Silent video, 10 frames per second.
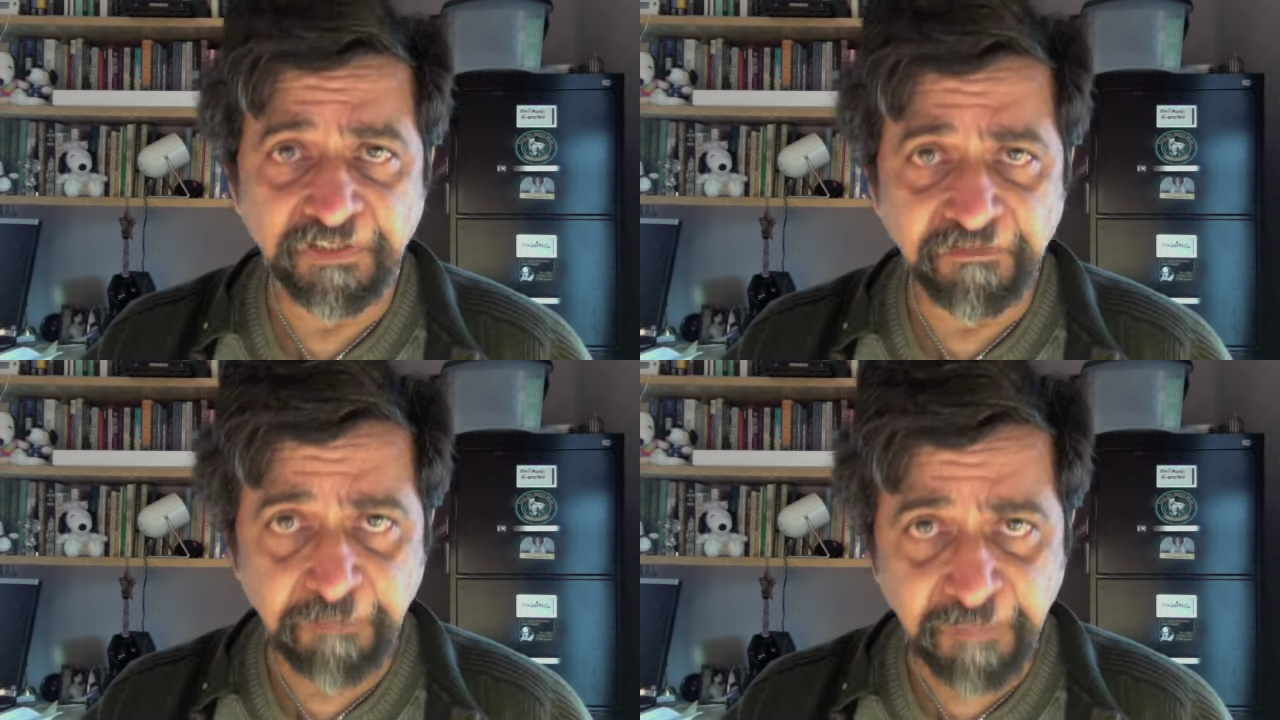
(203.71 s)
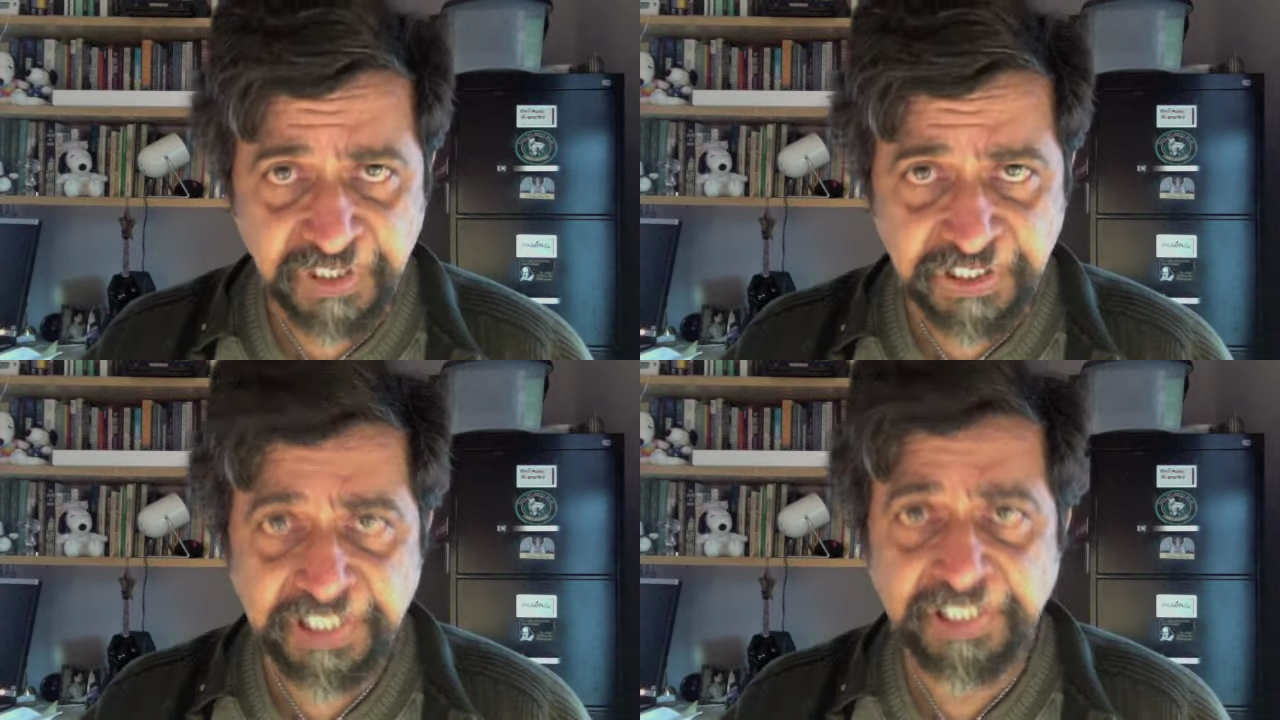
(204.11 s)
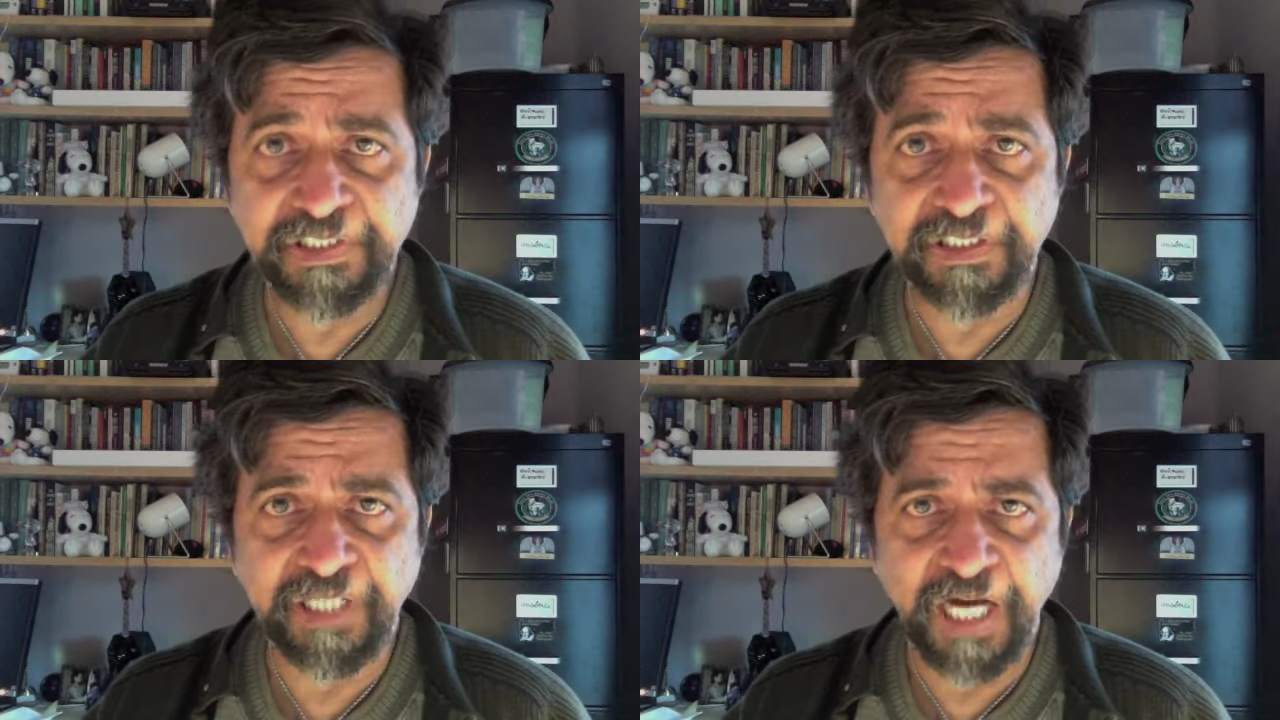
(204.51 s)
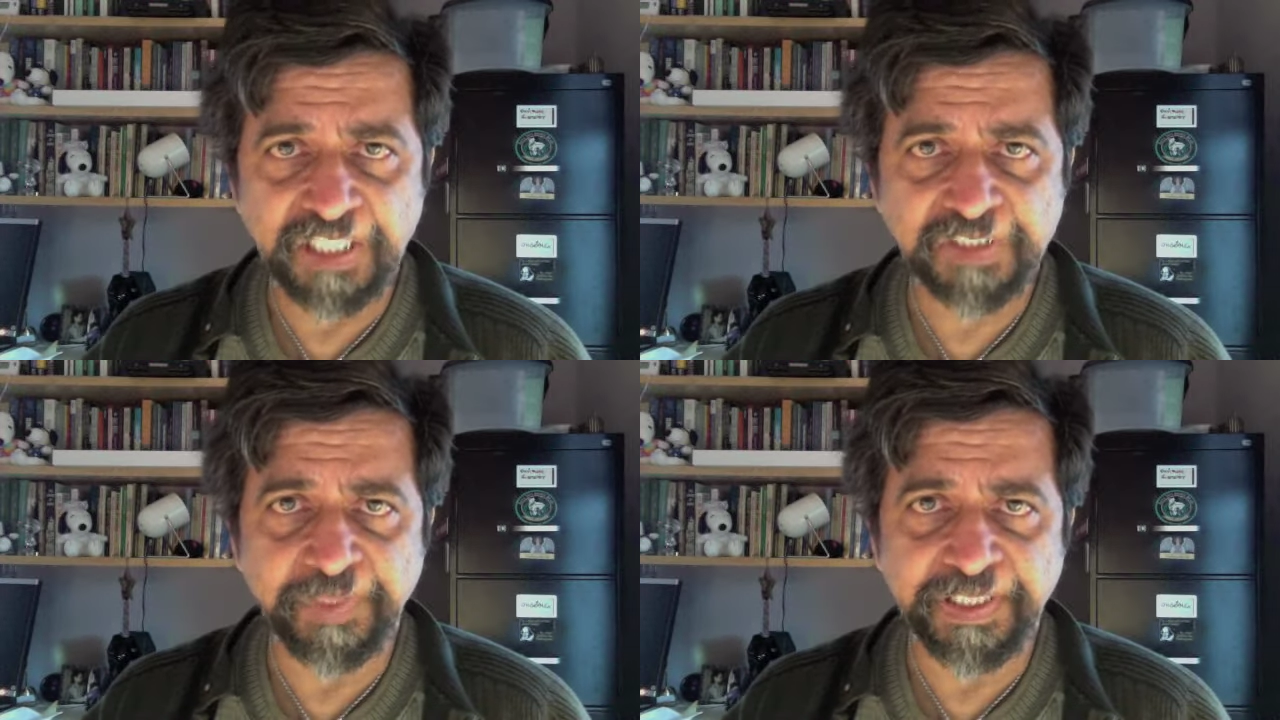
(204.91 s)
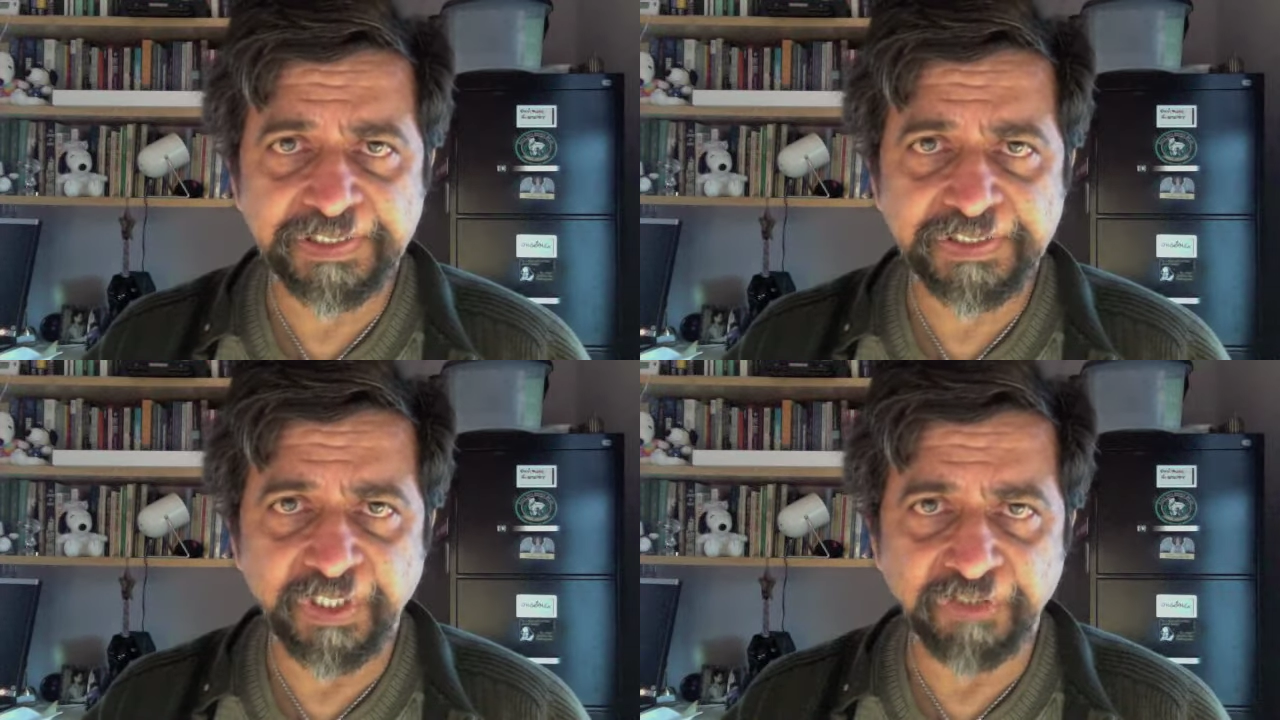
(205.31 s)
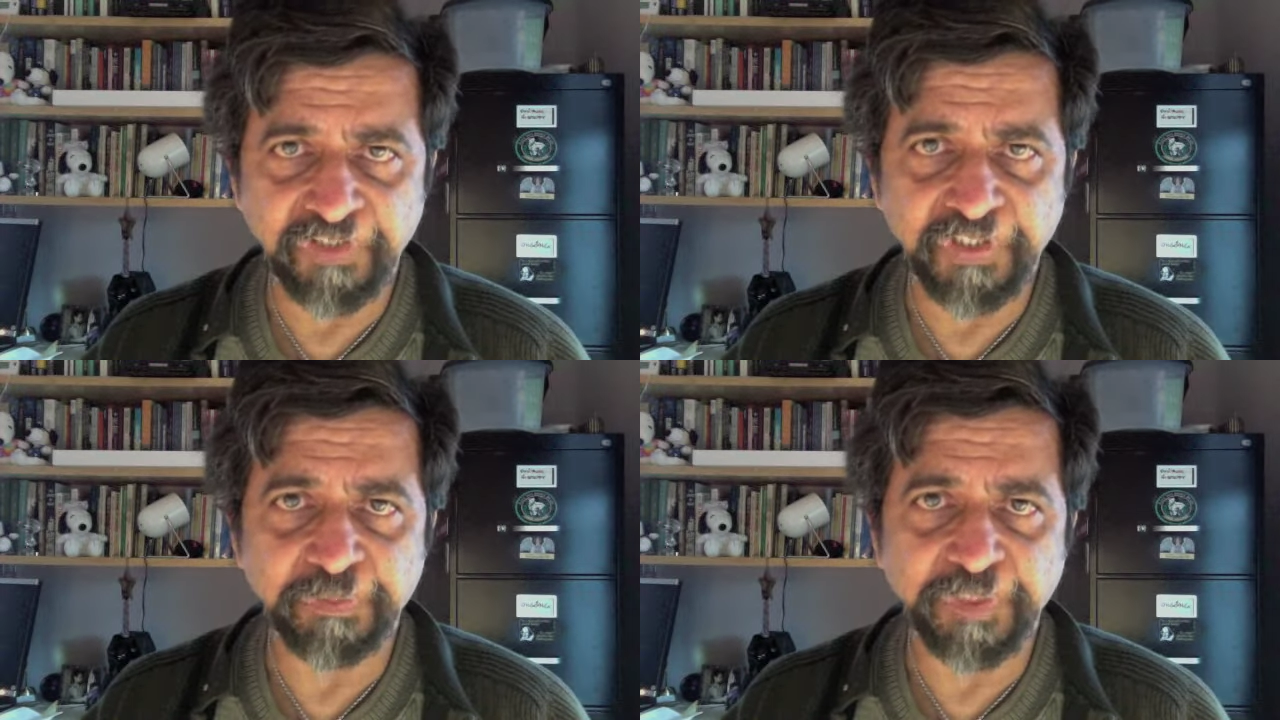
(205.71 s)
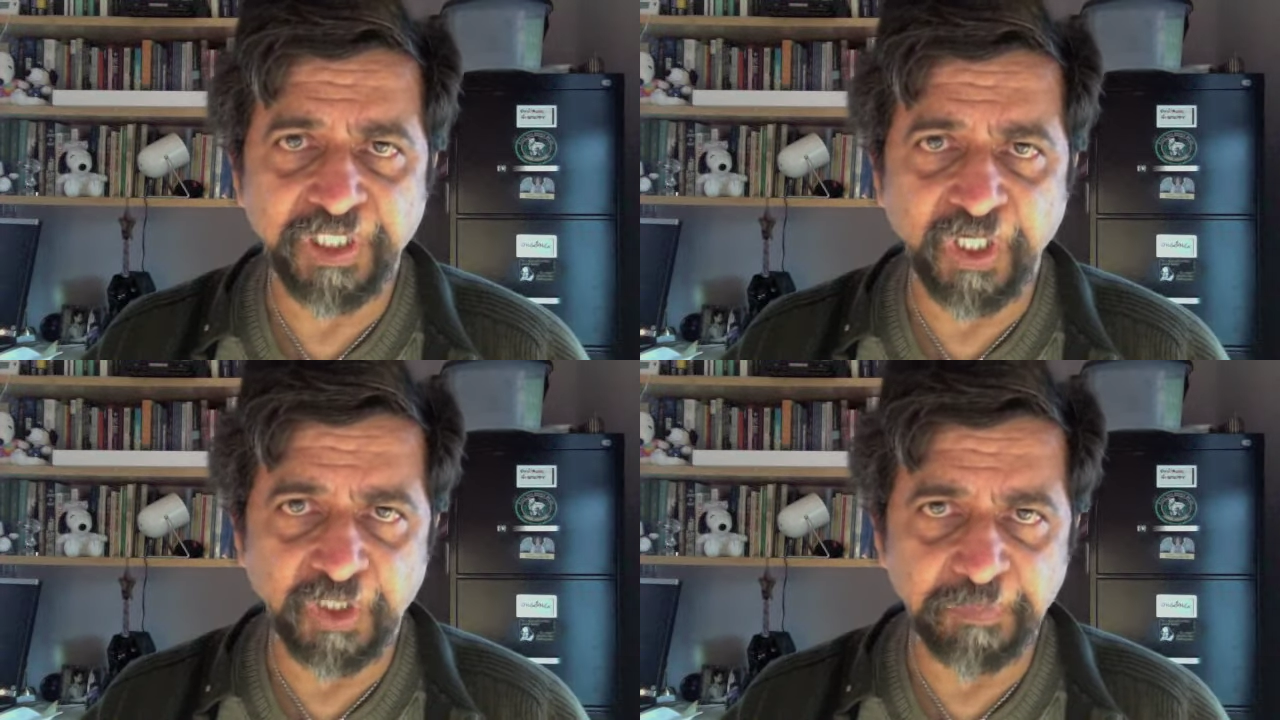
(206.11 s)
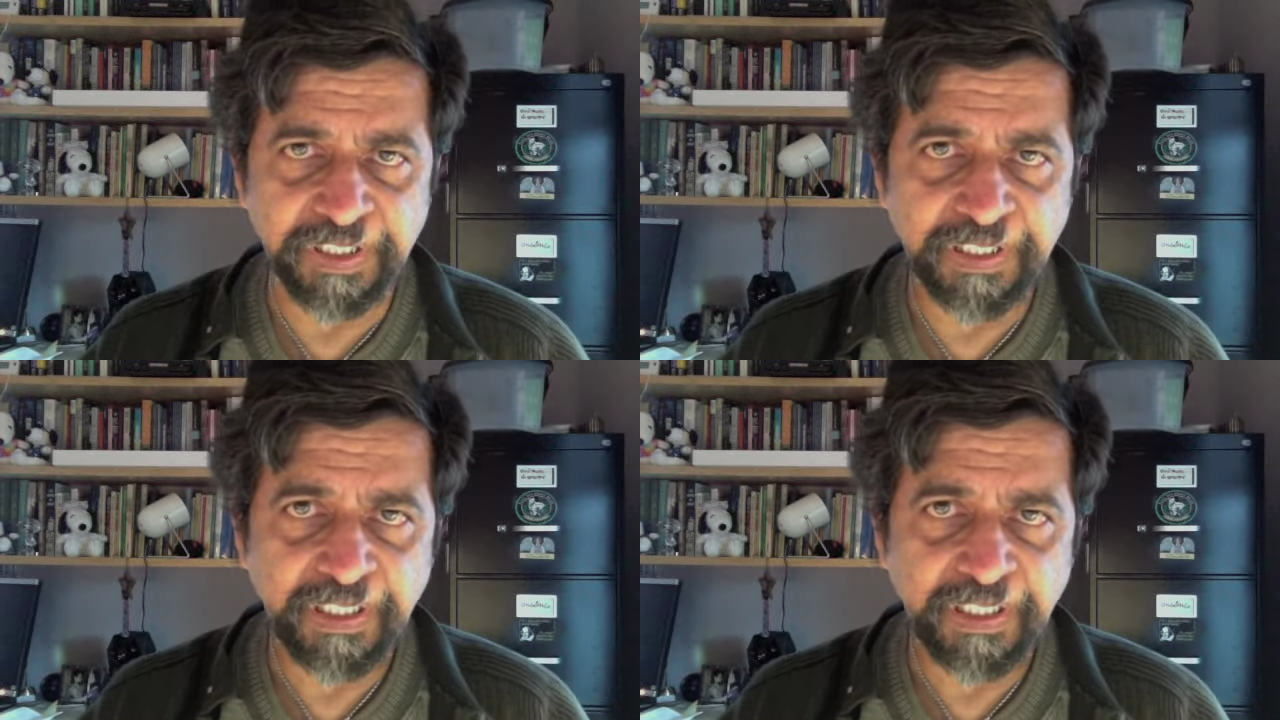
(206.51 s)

material aspects of the human economy